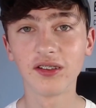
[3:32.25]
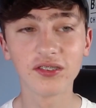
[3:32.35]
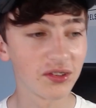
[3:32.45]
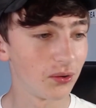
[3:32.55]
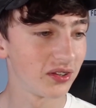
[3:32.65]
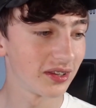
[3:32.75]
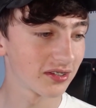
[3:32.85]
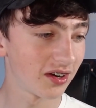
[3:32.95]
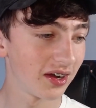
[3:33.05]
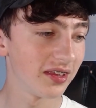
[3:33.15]
So this
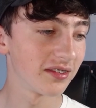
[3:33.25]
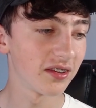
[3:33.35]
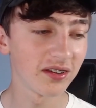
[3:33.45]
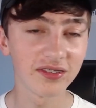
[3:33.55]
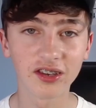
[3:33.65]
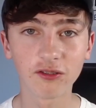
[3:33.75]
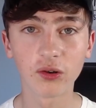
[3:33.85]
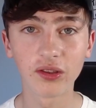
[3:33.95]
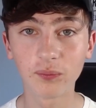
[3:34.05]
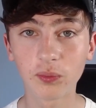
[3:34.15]
guy is a
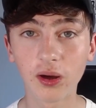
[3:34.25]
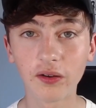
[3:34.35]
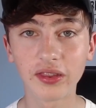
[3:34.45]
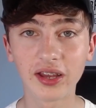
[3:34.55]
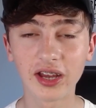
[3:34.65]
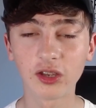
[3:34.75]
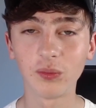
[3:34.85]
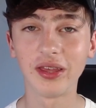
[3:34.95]
19-year-old, he's part of the academy,